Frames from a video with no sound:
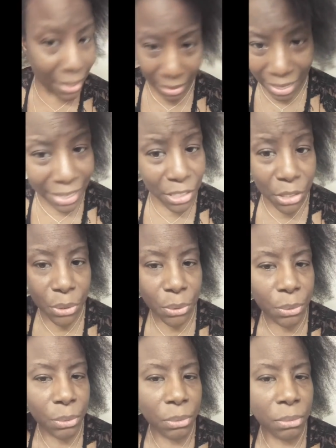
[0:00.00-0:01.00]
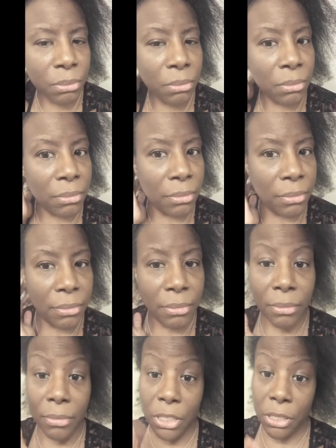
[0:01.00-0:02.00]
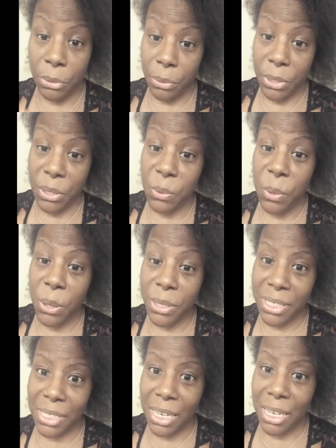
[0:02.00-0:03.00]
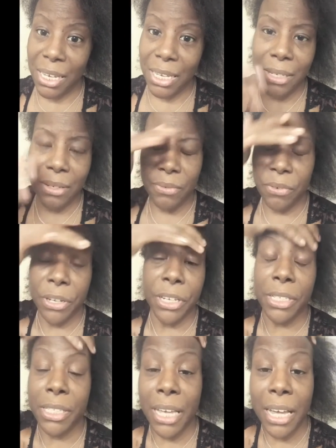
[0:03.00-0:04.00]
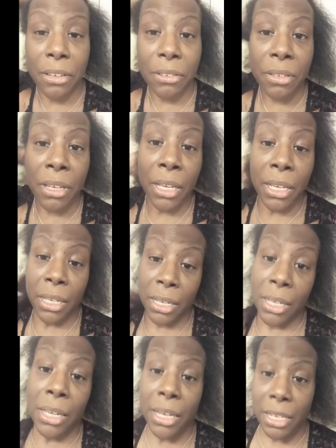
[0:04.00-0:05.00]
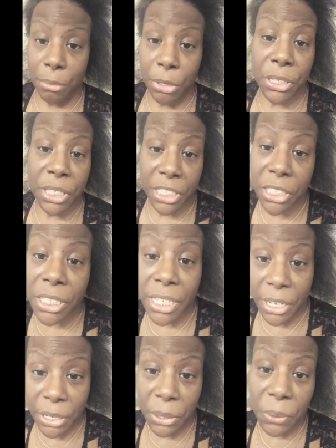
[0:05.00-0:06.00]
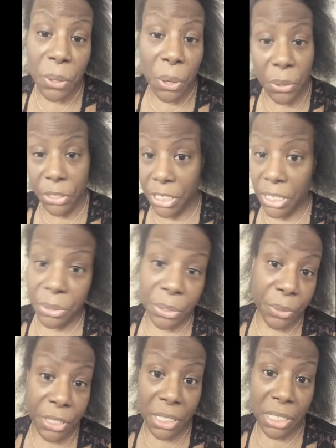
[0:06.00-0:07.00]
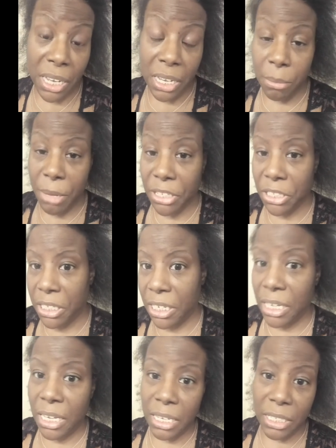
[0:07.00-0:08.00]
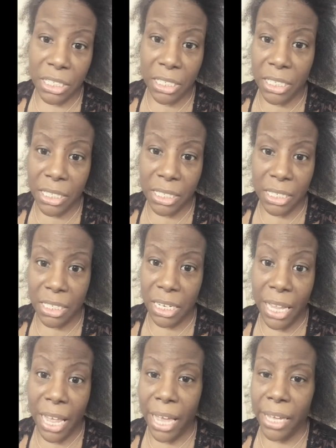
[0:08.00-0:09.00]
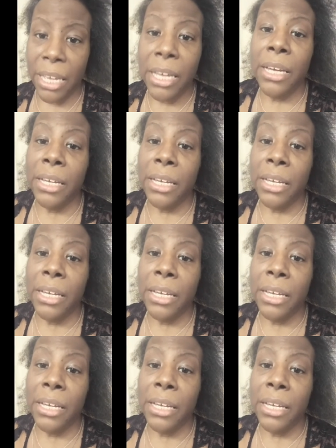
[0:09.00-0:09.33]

Got to. So when you all see it for yourselves, when beautician tell you, oh, she don't know what she talking about, she lying.